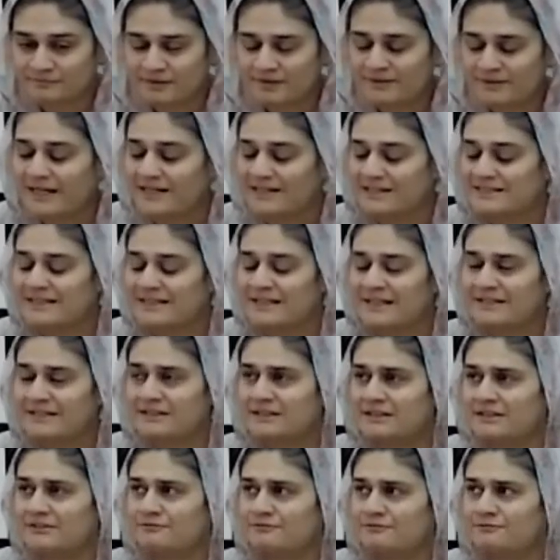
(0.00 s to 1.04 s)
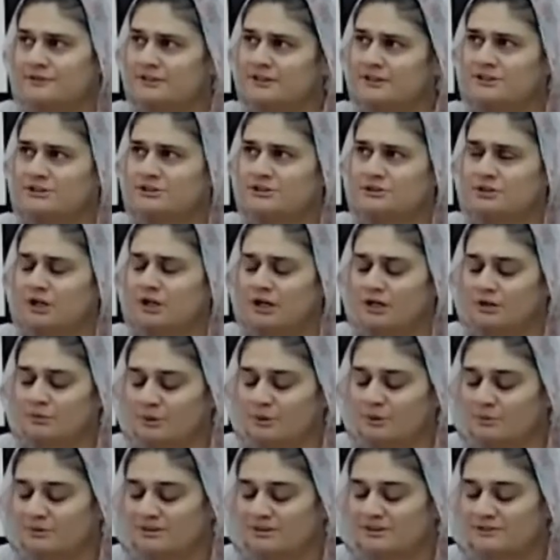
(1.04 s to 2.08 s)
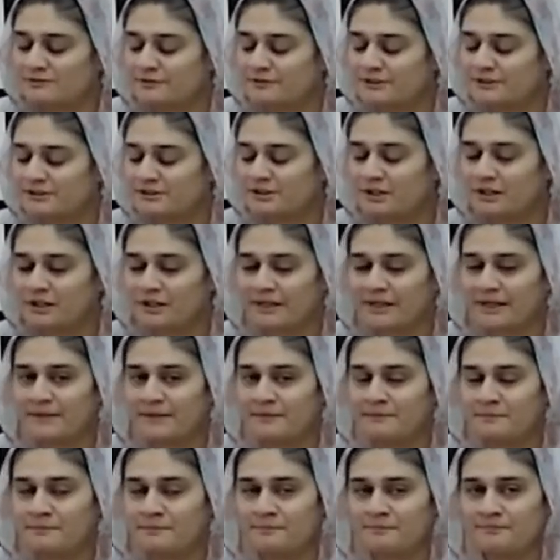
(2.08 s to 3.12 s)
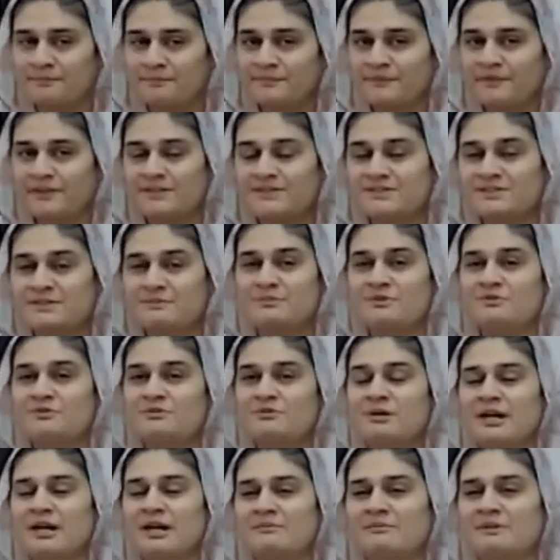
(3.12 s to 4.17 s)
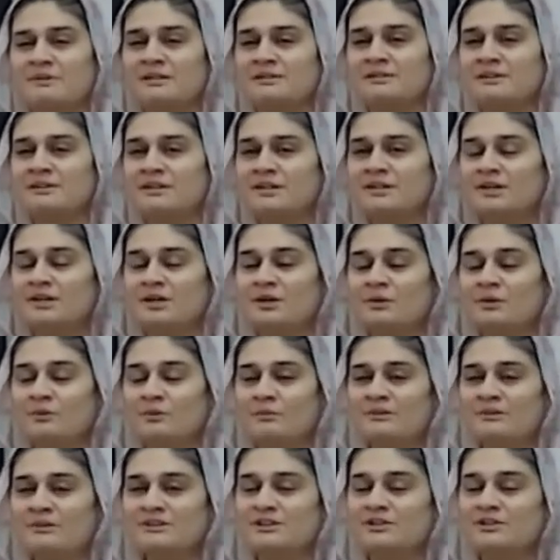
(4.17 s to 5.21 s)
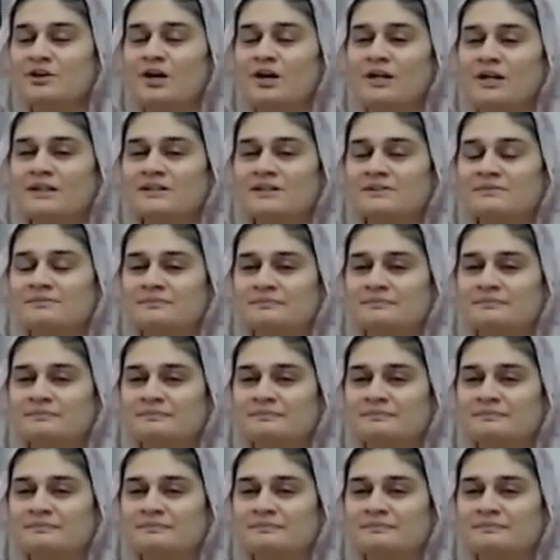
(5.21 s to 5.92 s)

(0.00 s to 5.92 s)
That's like the first law. What was the first law again? Can someone remind me? What was it called?